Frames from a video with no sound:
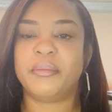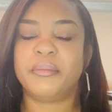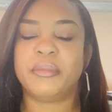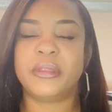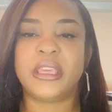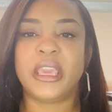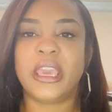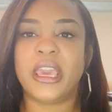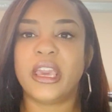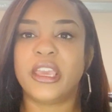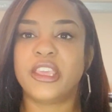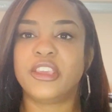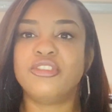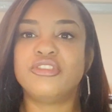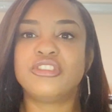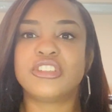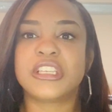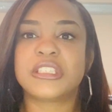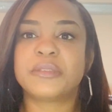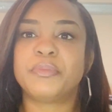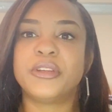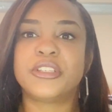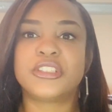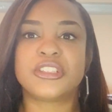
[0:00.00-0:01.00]
yeah, you
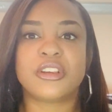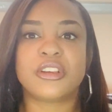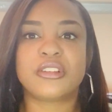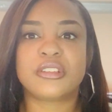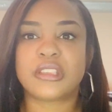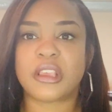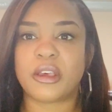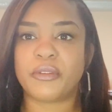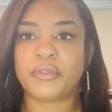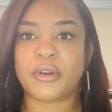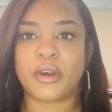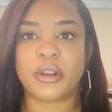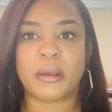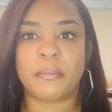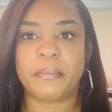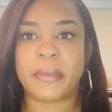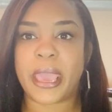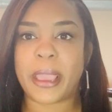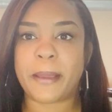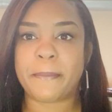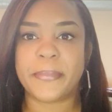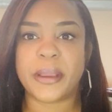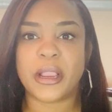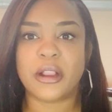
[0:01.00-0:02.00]
just put yourself on a
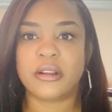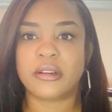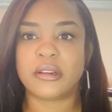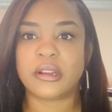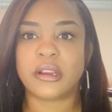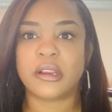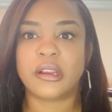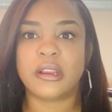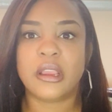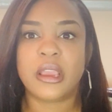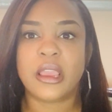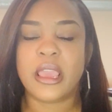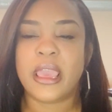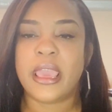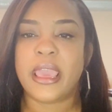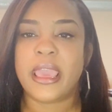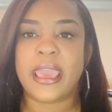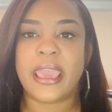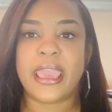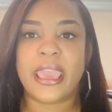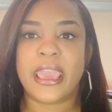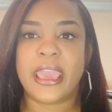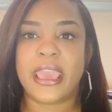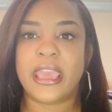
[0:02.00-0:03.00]
back burner,
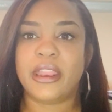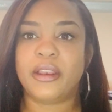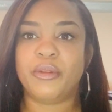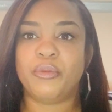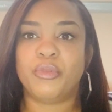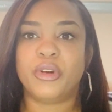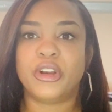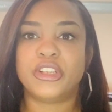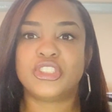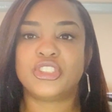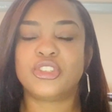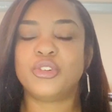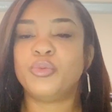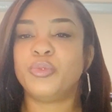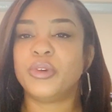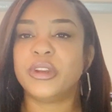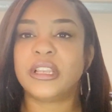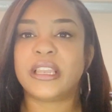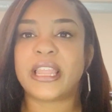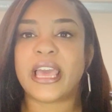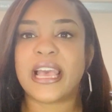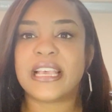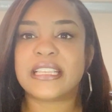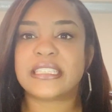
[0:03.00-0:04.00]
and once you
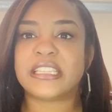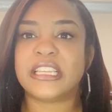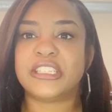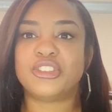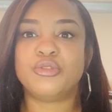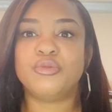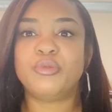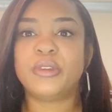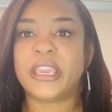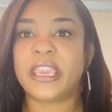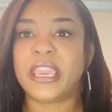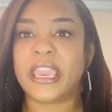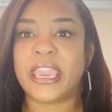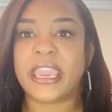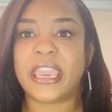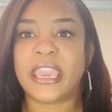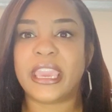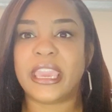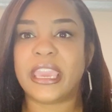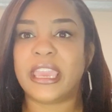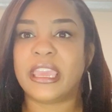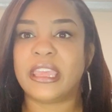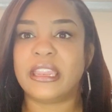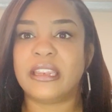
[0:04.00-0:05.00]
realize that you
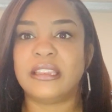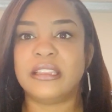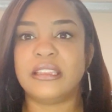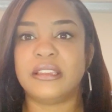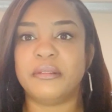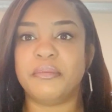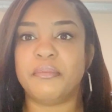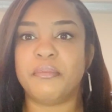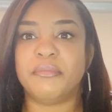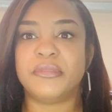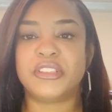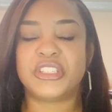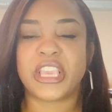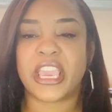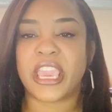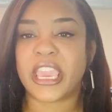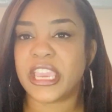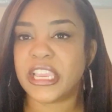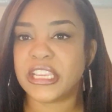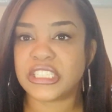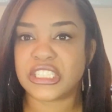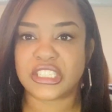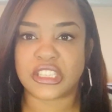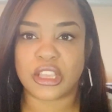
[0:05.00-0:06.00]
can't
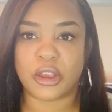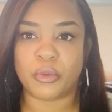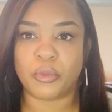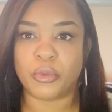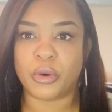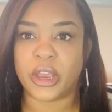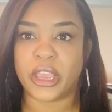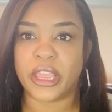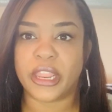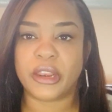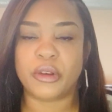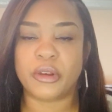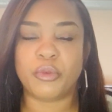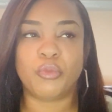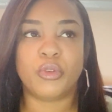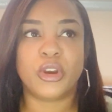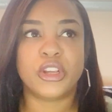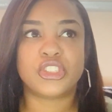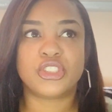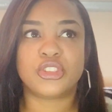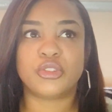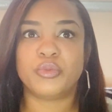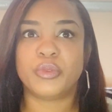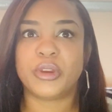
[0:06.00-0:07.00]
change someone,
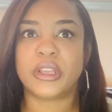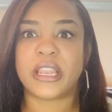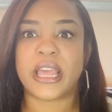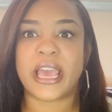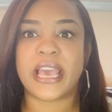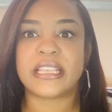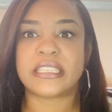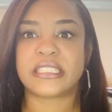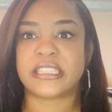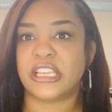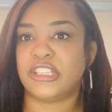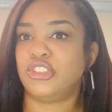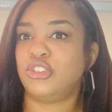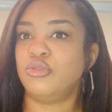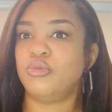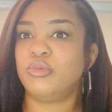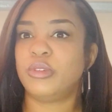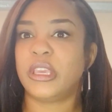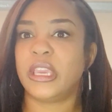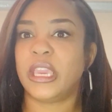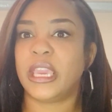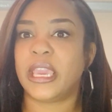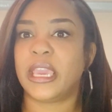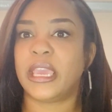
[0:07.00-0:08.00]
once you realize that you
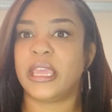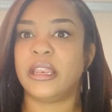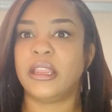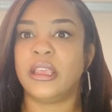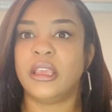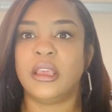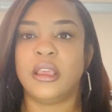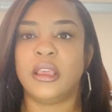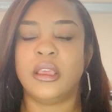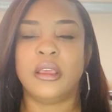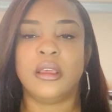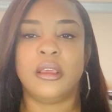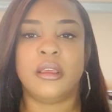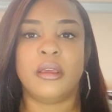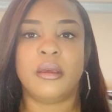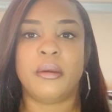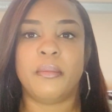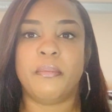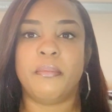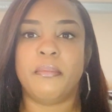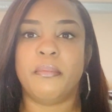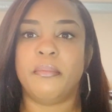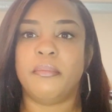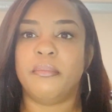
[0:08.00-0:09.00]
can't
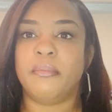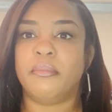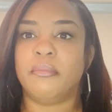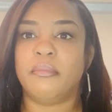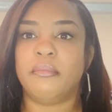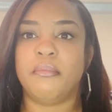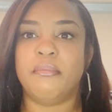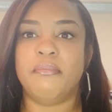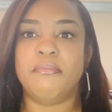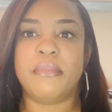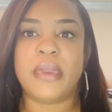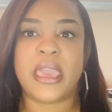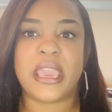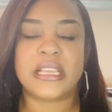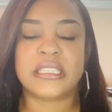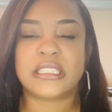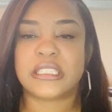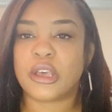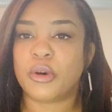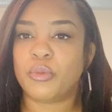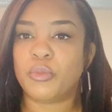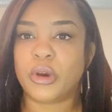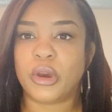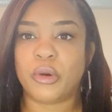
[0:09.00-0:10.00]
make
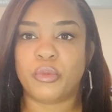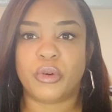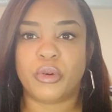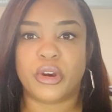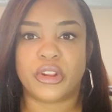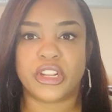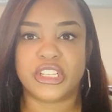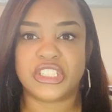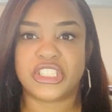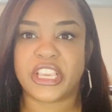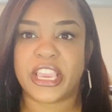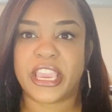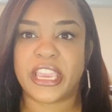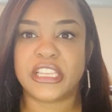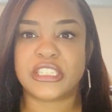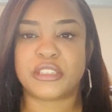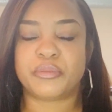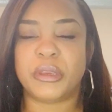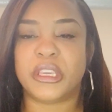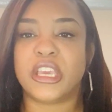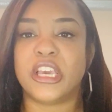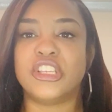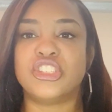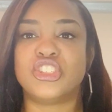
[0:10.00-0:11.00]
someone want to change
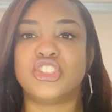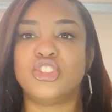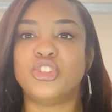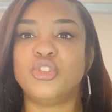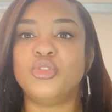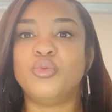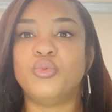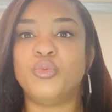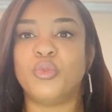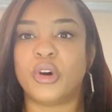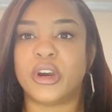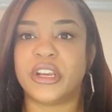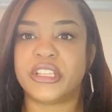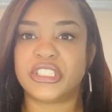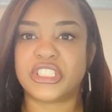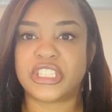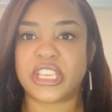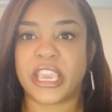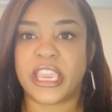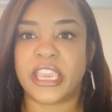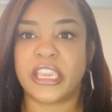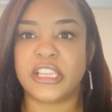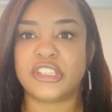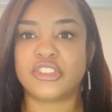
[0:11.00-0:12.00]
because you want
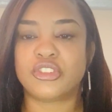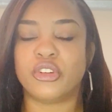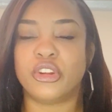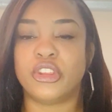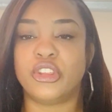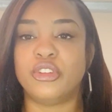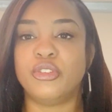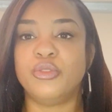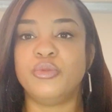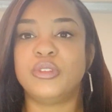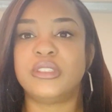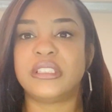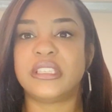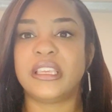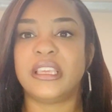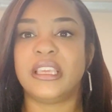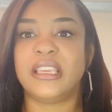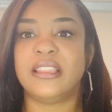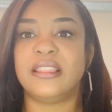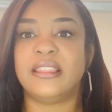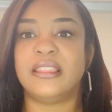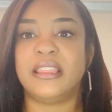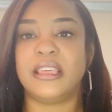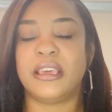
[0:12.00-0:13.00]
change, or you
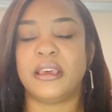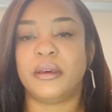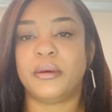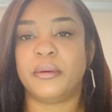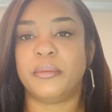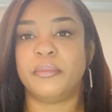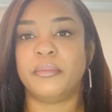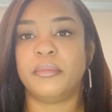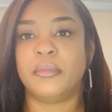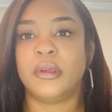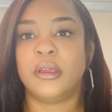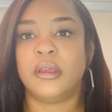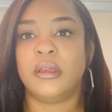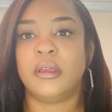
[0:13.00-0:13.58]
see them